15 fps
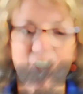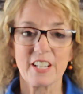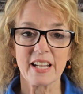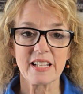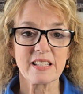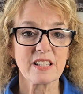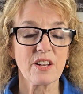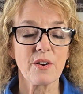All
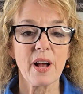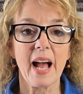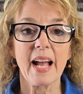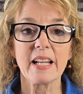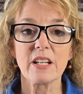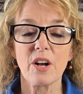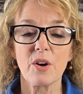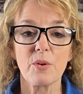right, so
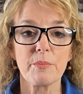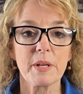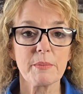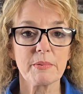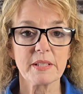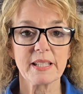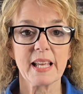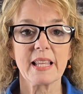I know
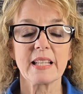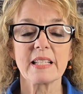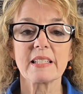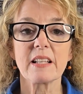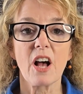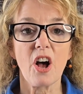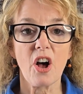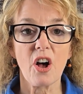people say
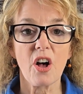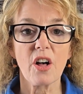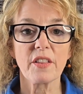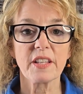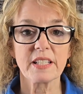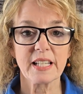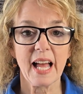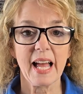this
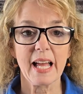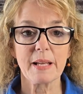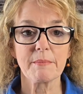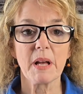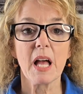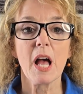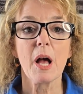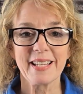all the
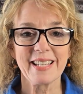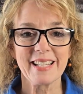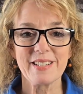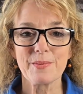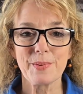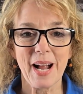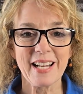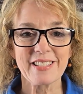time, but
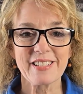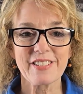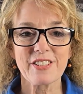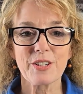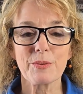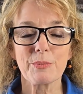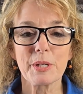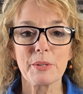in
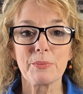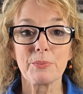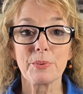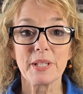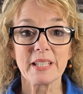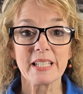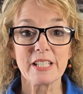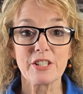Rochester, we
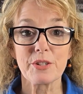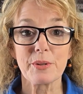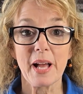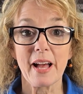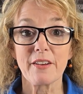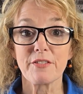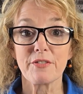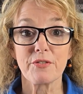really do
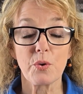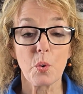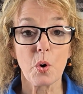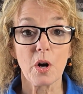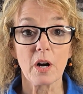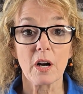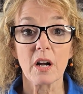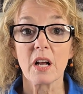have
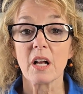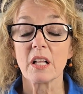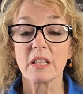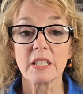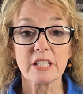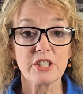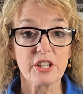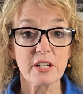4
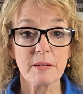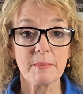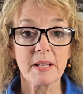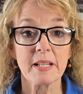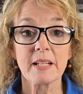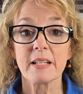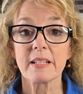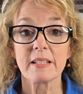
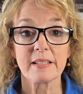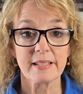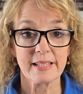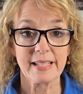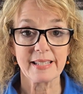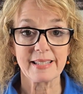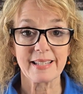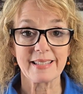legitimate
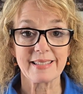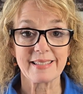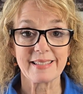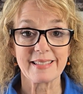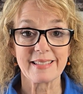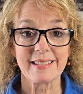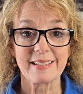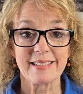
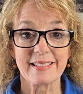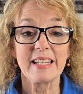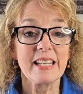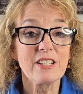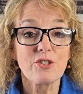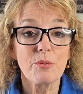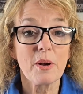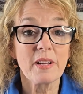seasons, and
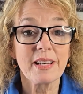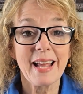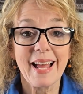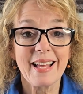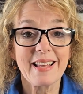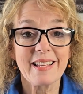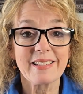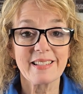each one
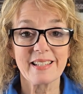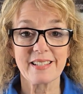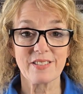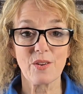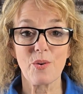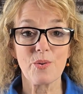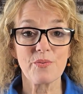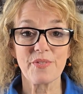has
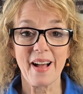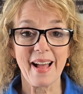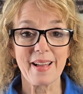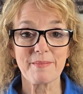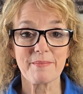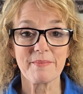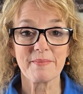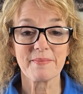its own
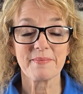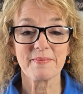vibe.